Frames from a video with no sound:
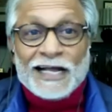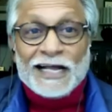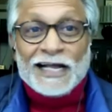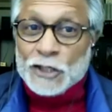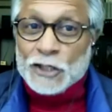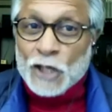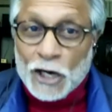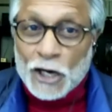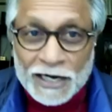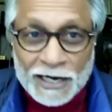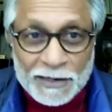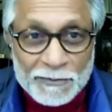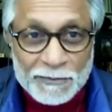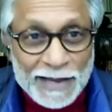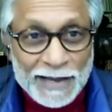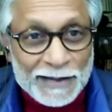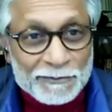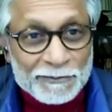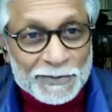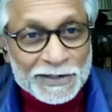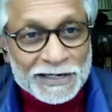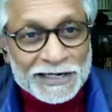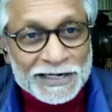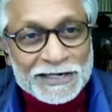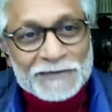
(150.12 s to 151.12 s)
a younger
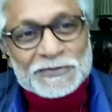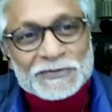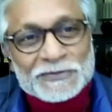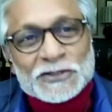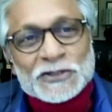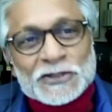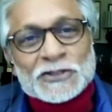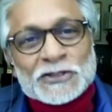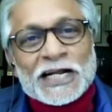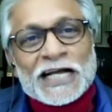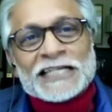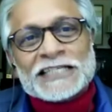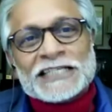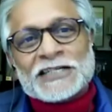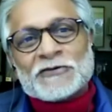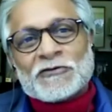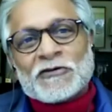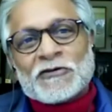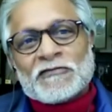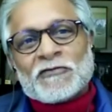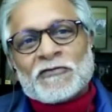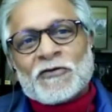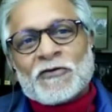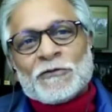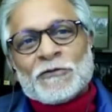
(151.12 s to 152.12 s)
member of the United
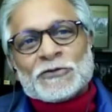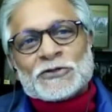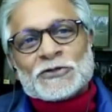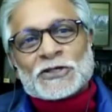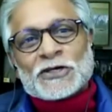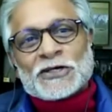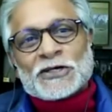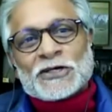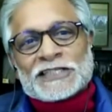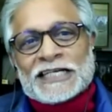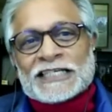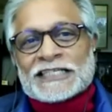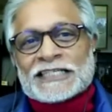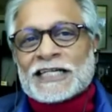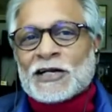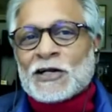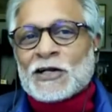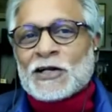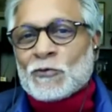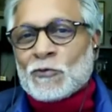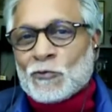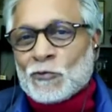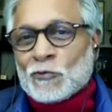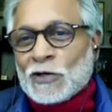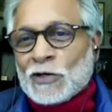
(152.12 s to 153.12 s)
Reformed Church. I
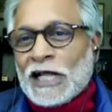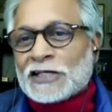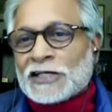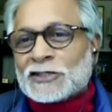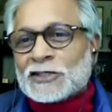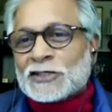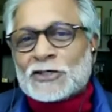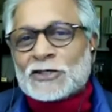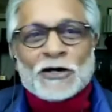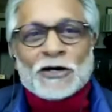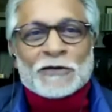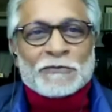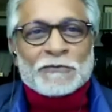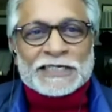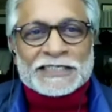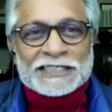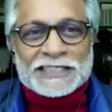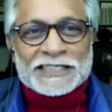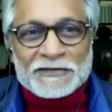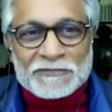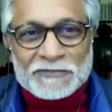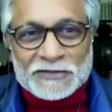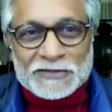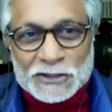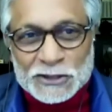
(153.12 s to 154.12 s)
still like to count
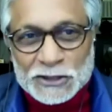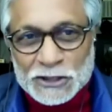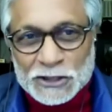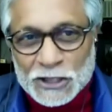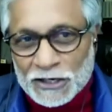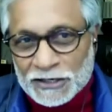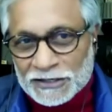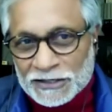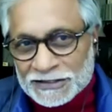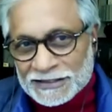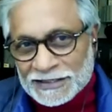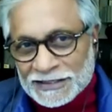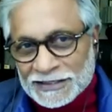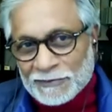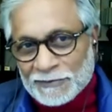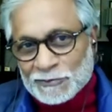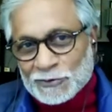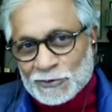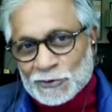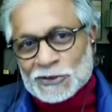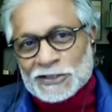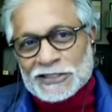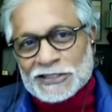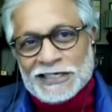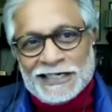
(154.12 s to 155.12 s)
myself as young, so I'm
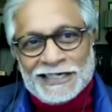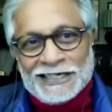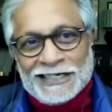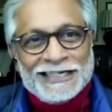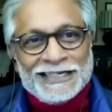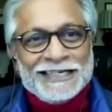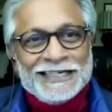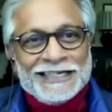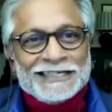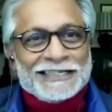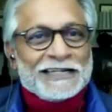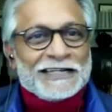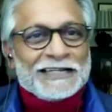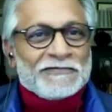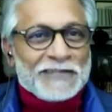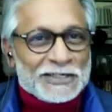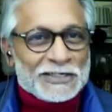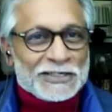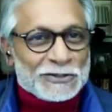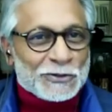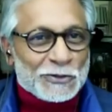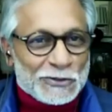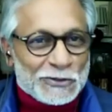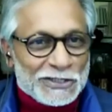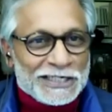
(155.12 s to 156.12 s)
noting that
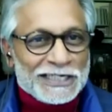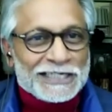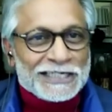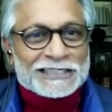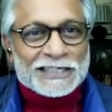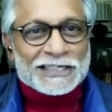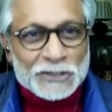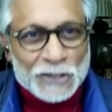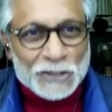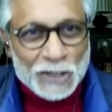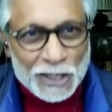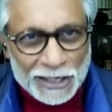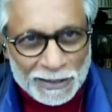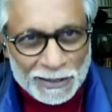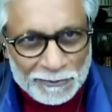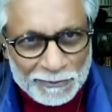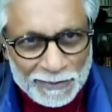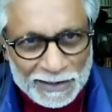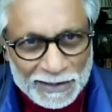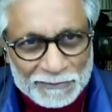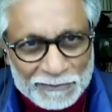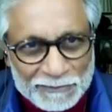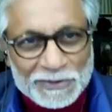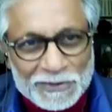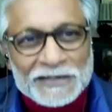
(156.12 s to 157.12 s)
Victoria is a younger
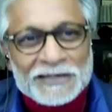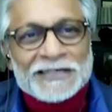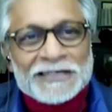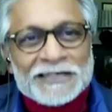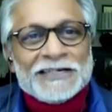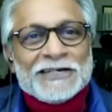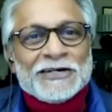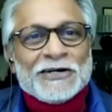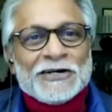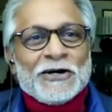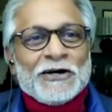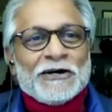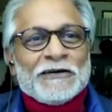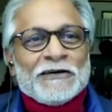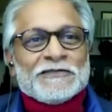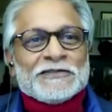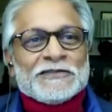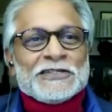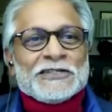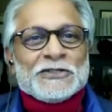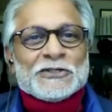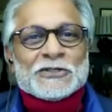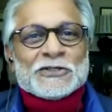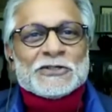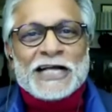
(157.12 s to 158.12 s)
member of
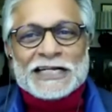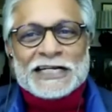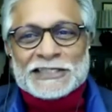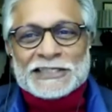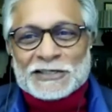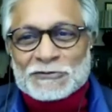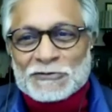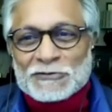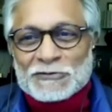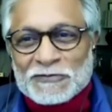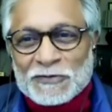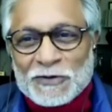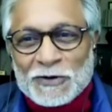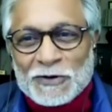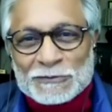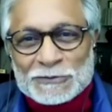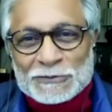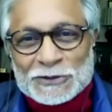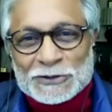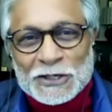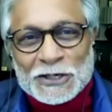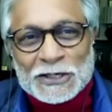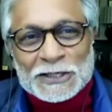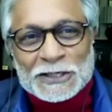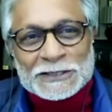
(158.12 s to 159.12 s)
the United
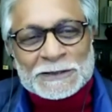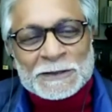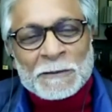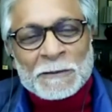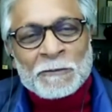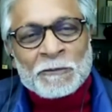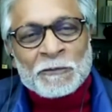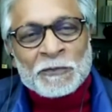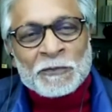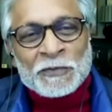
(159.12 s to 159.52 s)
Reformed Church.